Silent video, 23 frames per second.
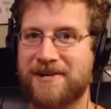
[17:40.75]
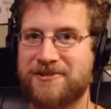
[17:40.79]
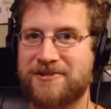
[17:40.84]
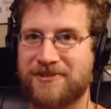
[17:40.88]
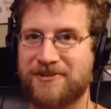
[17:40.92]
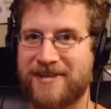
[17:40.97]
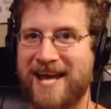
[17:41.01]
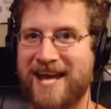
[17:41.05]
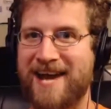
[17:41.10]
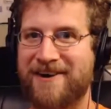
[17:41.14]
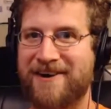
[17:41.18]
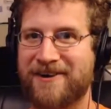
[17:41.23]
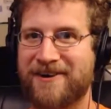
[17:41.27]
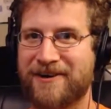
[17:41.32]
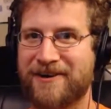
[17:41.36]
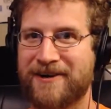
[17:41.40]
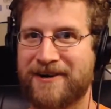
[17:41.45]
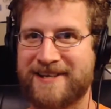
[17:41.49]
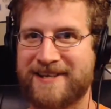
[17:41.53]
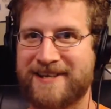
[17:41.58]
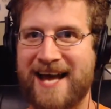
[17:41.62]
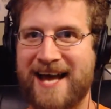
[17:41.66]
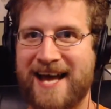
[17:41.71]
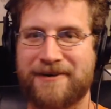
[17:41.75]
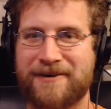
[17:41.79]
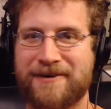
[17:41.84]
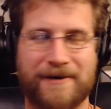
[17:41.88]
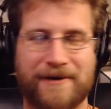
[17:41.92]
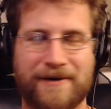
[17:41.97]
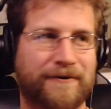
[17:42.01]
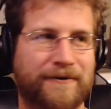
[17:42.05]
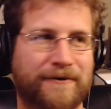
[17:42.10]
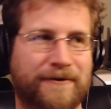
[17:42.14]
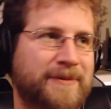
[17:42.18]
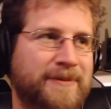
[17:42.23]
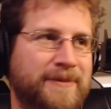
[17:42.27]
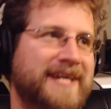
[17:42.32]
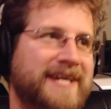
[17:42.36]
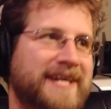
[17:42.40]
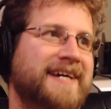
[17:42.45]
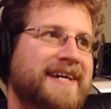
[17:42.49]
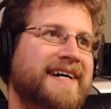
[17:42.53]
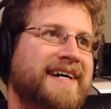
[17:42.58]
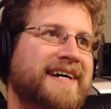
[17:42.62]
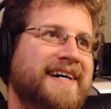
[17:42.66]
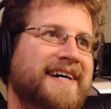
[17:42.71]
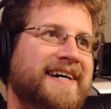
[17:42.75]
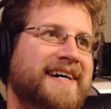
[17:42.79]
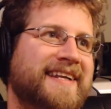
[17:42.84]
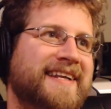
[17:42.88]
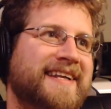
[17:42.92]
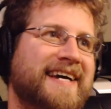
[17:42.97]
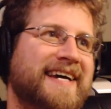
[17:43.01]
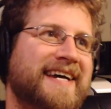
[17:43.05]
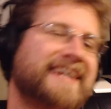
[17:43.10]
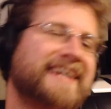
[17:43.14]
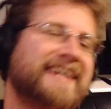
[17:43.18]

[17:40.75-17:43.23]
category for me. Like,